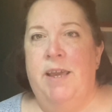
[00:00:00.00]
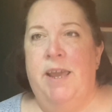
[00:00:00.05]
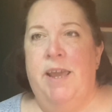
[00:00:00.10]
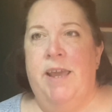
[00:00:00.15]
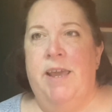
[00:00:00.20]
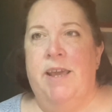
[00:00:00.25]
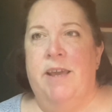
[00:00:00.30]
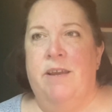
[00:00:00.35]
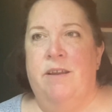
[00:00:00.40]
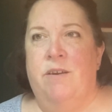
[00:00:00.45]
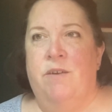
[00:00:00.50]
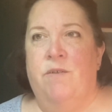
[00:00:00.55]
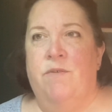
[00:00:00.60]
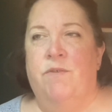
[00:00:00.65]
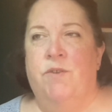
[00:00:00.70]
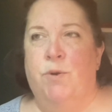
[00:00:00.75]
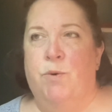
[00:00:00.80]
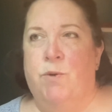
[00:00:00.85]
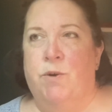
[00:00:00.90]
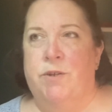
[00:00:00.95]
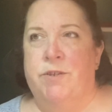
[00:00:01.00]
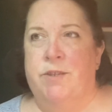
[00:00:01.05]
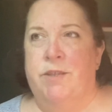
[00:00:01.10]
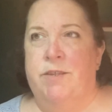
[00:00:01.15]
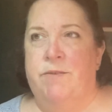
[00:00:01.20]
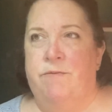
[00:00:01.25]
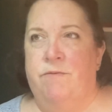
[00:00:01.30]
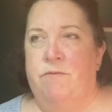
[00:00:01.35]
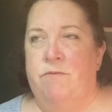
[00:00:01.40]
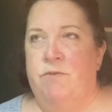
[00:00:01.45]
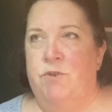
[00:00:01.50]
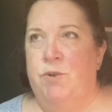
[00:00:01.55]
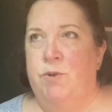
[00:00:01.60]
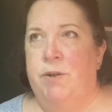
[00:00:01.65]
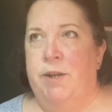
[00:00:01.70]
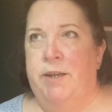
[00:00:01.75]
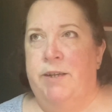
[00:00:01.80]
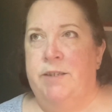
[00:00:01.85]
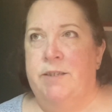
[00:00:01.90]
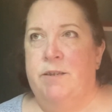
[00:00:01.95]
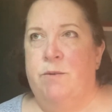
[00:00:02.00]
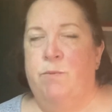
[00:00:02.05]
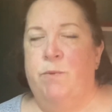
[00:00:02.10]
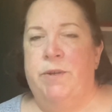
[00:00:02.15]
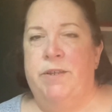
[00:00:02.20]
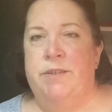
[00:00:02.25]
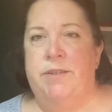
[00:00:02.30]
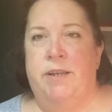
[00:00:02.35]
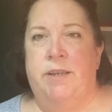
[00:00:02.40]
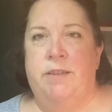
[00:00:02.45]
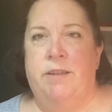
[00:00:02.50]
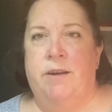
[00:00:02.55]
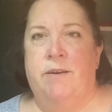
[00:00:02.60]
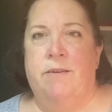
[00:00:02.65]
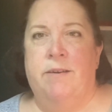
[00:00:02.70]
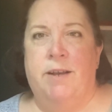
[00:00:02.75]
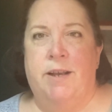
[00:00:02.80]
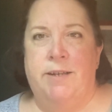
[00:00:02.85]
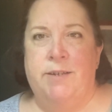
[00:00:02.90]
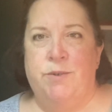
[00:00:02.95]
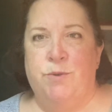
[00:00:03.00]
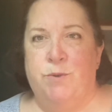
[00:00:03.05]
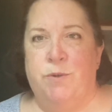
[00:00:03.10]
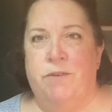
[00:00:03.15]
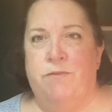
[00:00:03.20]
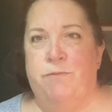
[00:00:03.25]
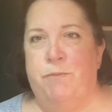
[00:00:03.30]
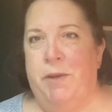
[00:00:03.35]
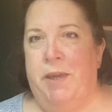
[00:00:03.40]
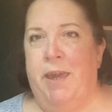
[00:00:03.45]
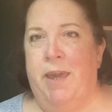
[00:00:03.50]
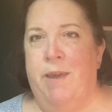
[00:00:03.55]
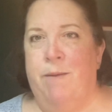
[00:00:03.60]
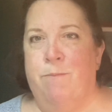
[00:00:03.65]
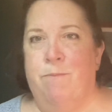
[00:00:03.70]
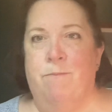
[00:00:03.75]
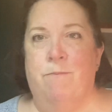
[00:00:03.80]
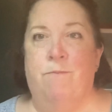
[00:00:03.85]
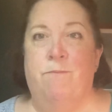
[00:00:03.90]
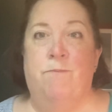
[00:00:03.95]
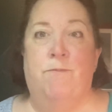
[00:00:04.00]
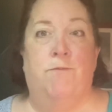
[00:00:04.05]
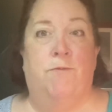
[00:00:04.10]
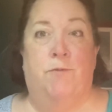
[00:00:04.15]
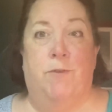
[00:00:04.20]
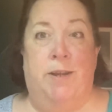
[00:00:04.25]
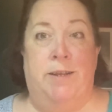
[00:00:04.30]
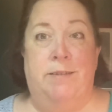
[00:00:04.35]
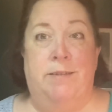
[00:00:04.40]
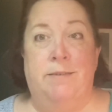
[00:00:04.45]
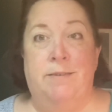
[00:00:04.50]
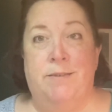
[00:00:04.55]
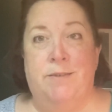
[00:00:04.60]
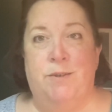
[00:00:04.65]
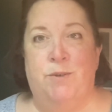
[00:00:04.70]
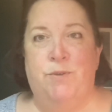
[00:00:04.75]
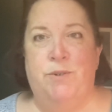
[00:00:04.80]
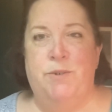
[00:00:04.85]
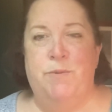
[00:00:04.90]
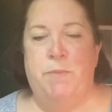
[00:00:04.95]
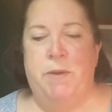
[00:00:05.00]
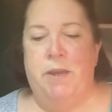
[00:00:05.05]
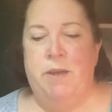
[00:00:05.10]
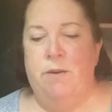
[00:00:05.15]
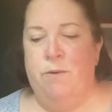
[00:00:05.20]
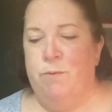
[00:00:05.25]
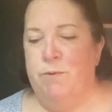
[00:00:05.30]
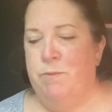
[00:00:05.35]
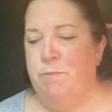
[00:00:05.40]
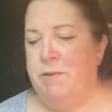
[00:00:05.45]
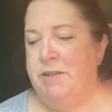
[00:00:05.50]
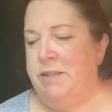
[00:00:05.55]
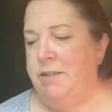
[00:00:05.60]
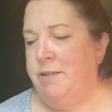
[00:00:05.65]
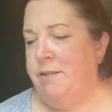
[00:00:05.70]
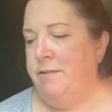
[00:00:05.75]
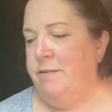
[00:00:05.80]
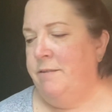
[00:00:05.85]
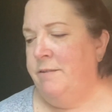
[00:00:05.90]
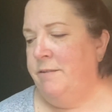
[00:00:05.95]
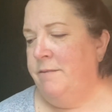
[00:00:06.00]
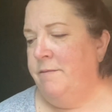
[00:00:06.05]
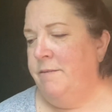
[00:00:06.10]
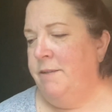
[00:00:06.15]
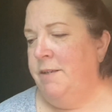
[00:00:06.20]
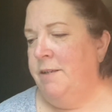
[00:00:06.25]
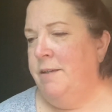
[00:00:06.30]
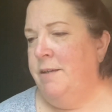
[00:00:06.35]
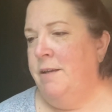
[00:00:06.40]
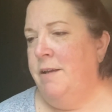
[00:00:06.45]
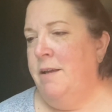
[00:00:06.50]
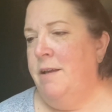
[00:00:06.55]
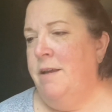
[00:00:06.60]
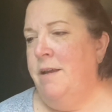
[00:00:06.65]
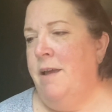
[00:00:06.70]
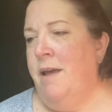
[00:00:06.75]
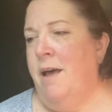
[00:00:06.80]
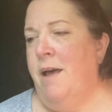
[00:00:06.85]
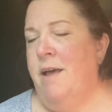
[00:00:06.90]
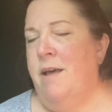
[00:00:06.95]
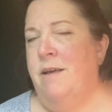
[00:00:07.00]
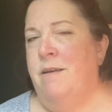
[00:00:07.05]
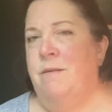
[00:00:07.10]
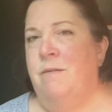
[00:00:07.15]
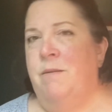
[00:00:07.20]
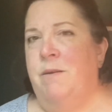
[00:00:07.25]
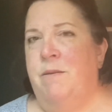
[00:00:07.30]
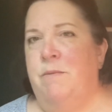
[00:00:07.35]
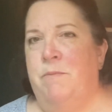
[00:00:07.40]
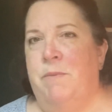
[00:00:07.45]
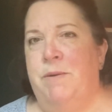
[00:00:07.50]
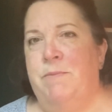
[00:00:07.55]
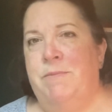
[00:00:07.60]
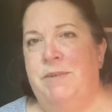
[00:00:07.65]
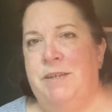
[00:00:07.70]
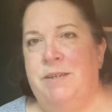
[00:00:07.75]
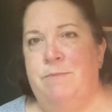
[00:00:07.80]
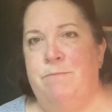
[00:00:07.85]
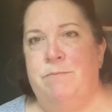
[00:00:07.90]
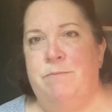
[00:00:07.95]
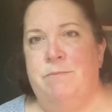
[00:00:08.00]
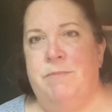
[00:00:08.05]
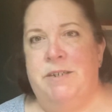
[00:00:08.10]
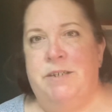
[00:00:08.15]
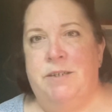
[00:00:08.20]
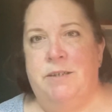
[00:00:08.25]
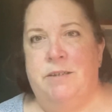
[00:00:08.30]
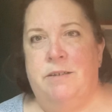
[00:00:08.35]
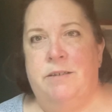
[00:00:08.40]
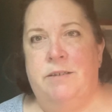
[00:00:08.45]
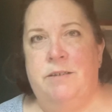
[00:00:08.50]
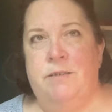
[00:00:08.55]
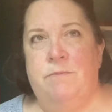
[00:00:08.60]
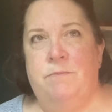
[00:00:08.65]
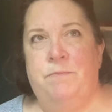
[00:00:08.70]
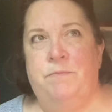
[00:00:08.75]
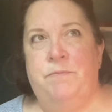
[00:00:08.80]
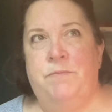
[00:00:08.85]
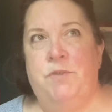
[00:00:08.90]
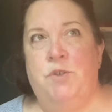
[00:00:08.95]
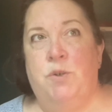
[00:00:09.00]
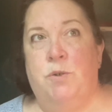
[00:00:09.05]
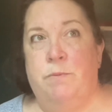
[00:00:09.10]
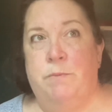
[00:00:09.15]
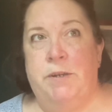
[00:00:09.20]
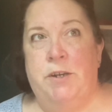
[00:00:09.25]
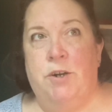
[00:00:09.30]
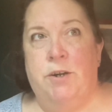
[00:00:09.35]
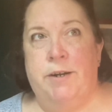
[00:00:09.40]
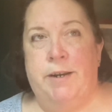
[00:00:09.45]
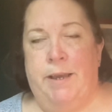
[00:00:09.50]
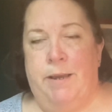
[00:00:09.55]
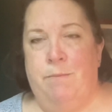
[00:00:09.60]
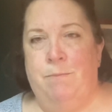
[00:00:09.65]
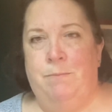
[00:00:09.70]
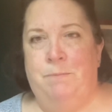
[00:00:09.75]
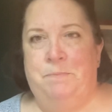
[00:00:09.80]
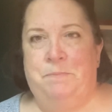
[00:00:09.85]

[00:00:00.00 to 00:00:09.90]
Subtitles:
And over the course of the 2 days that we stayed there, I sort of became friends, so to speak, with Mathilde. And Mathilde told me her name.